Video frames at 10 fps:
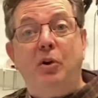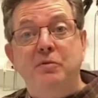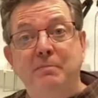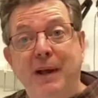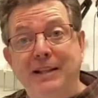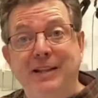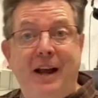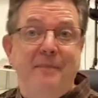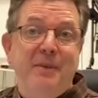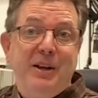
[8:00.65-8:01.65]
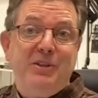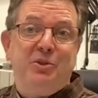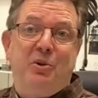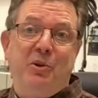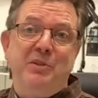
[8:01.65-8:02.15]
Bedtime
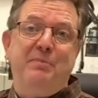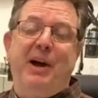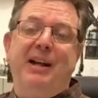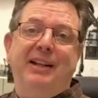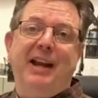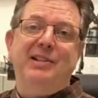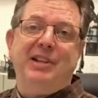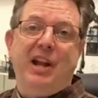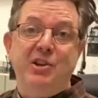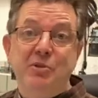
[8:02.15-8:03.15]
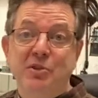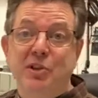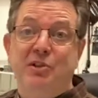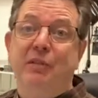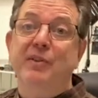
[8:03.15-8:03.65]
Stories podcast, and I use a
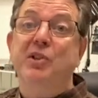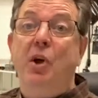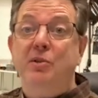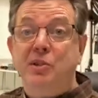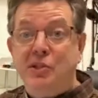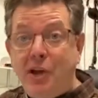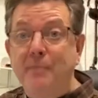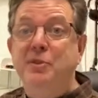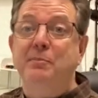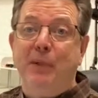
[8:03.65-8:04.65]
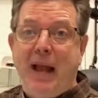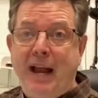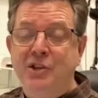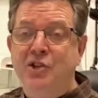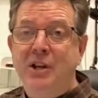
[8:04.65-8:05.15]
service called
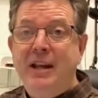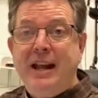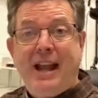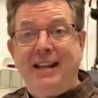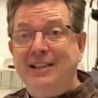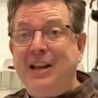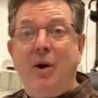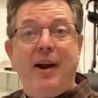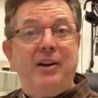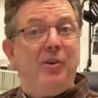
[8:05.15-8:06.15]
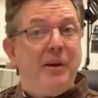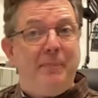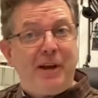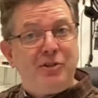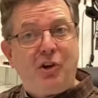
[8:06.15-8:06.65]
Subsplash, and it's how I create
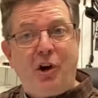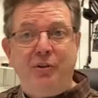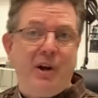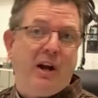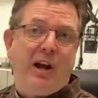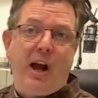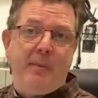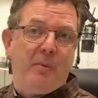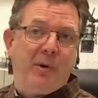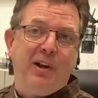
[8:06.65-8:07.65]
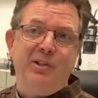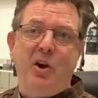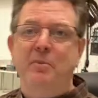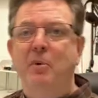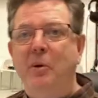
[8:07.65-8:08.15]
PastorKarl.com, and we're going to
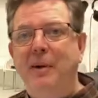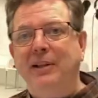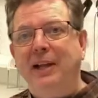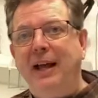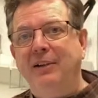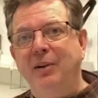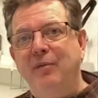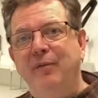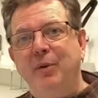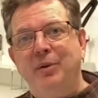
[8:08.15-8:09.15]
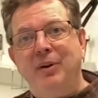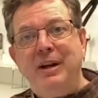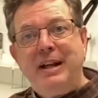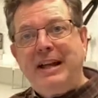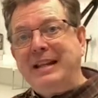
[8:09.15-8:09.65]
talk more about that a little further
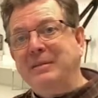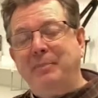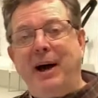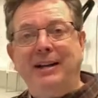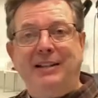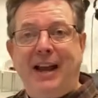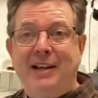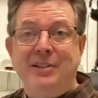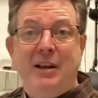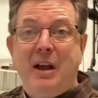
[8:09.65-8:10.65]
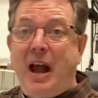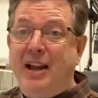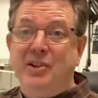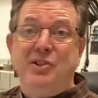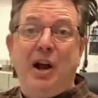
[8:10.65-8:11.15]
in the podcast. I
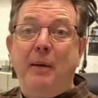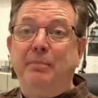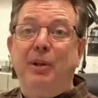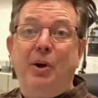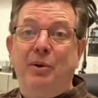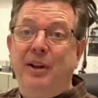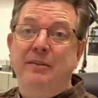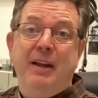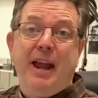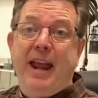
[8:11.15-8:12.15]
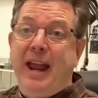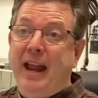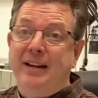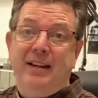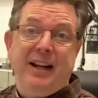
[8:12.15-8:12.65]
just upload it,
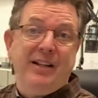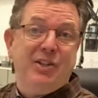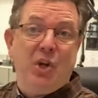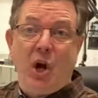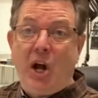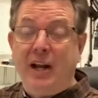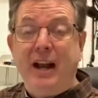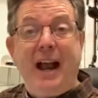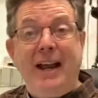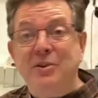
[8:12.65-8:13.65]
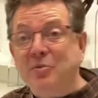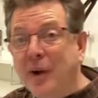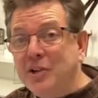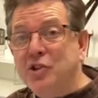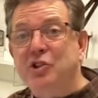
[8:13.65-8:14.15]
and it's gone. I had to
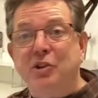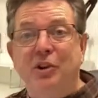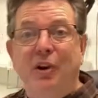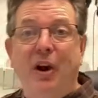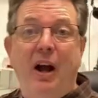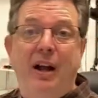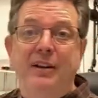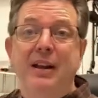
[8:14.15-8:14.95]
register on